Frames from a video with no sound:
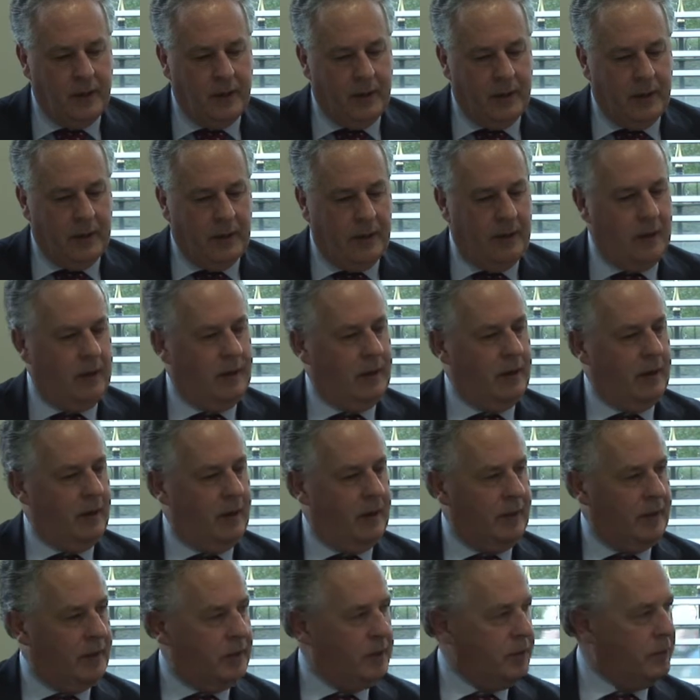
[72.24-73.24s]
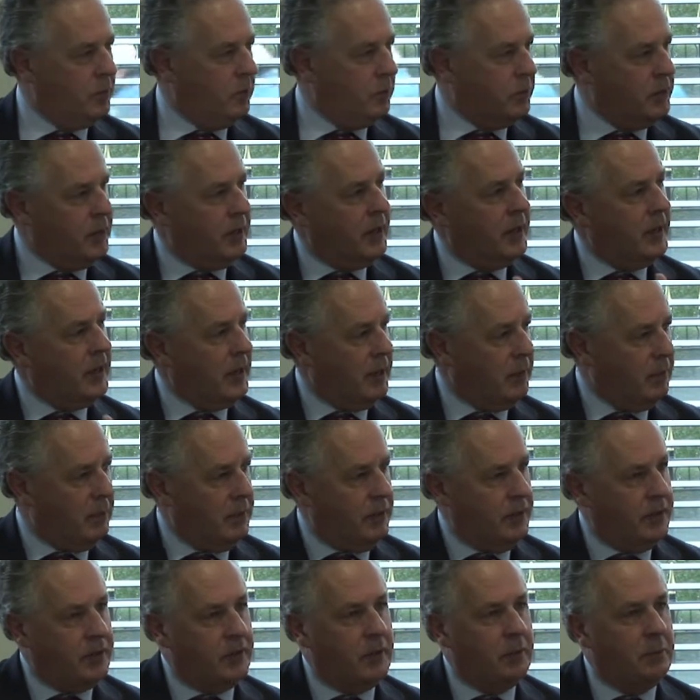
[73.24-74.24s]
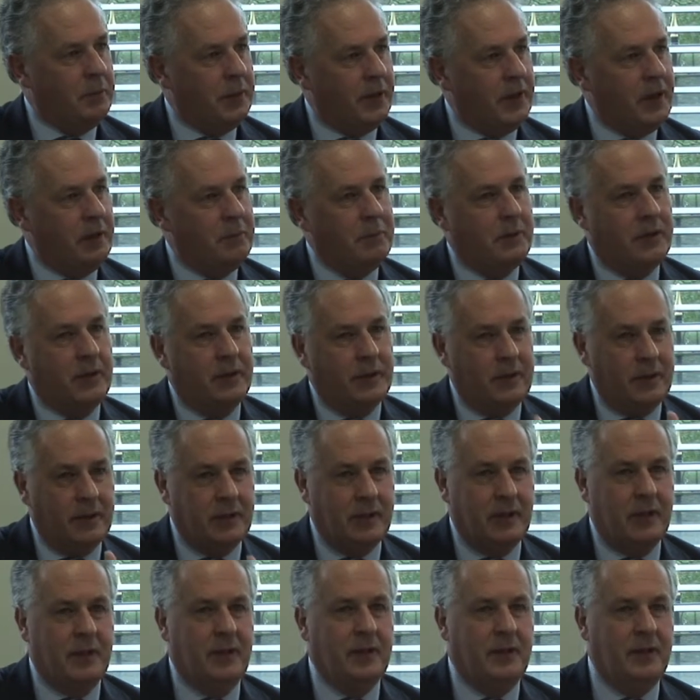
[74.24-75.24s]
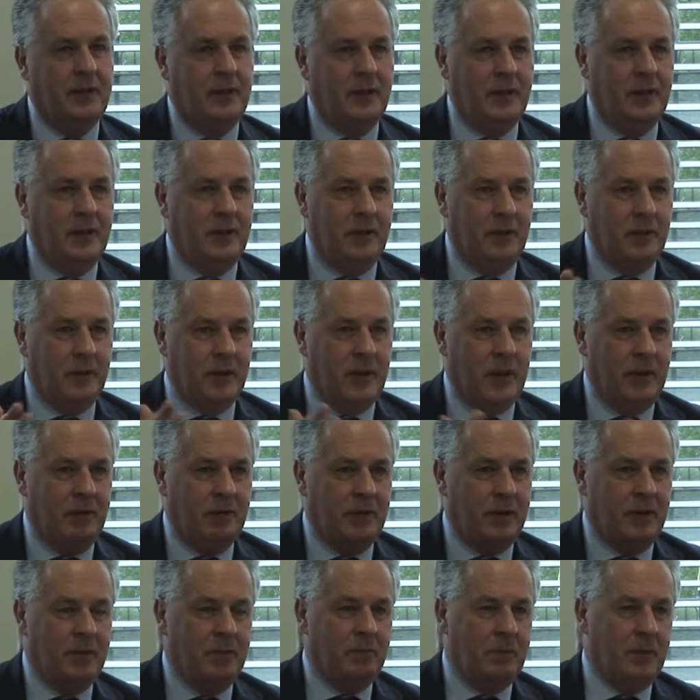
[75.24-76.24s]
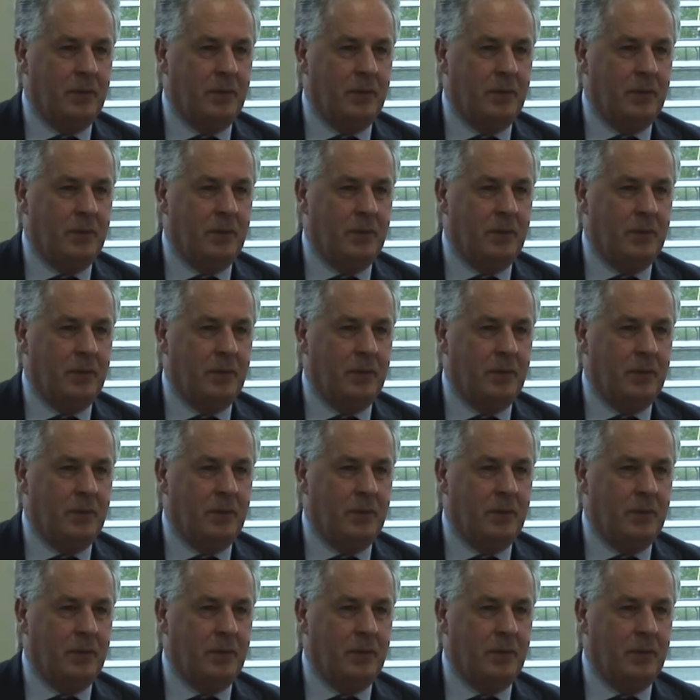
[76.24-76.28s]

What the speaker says: we will look at a 3-year return, annualised return, and a 3-year